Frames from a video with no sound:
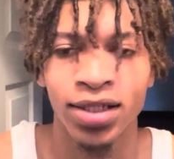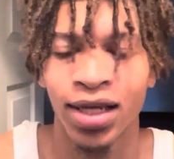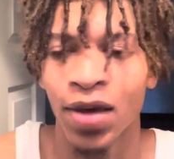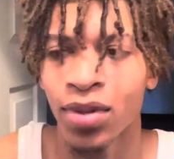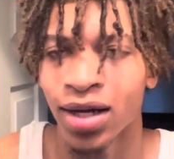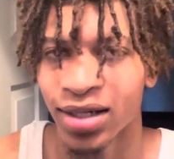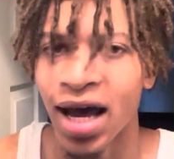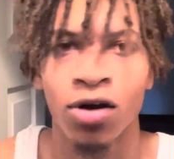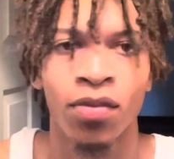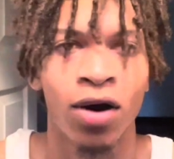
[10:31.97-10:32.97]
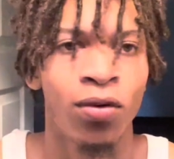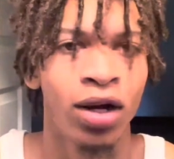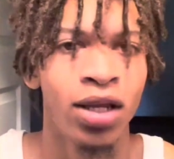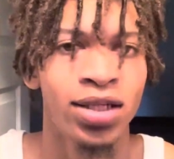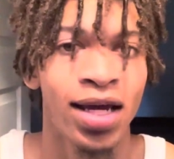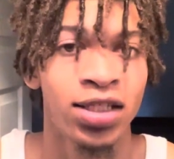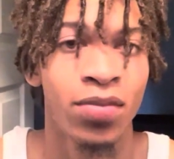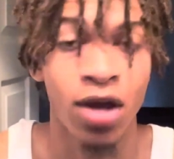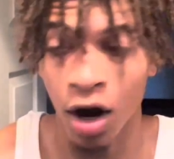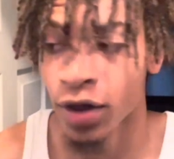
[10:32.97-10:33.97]
It can't be a doubt about what it is. It has to
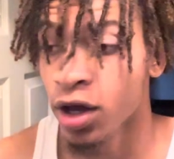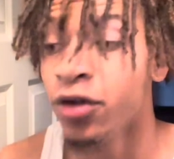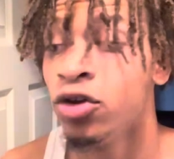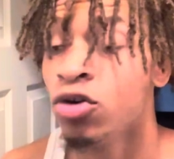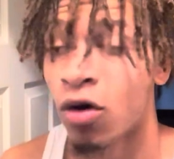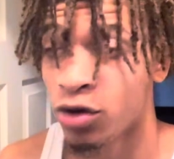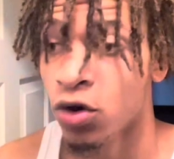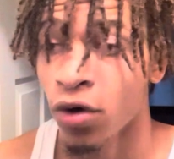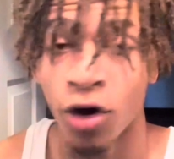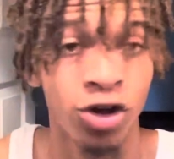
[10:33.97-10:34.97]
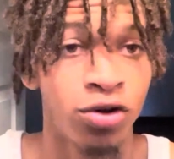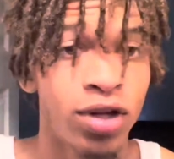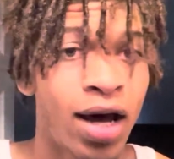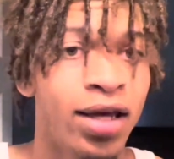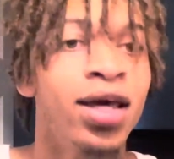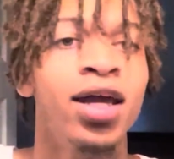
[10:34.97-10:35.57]
be either you're going to do it or you're not.